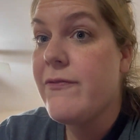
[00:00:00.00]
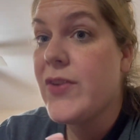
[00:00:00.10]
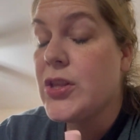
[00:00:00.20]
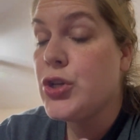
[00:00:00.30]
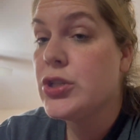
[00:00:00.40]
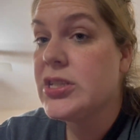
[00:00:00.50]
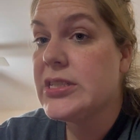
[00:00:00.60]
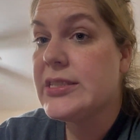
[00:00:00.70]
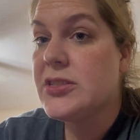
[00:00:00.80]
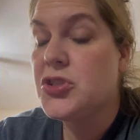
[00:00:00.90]
fun
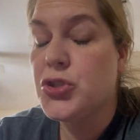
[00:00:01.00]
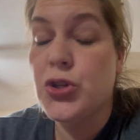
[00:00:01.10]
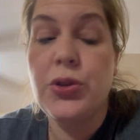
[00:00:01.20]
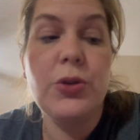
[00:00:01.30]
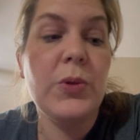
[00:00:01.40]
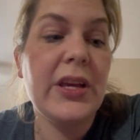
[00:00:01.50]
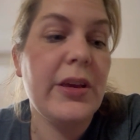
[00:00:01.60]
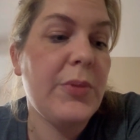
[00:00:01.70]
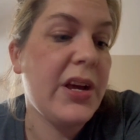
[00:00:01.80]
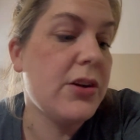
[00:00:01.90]
goodies to show you when I
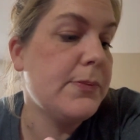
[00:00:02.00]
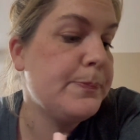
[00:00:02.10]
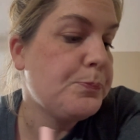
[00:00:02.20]
get back home.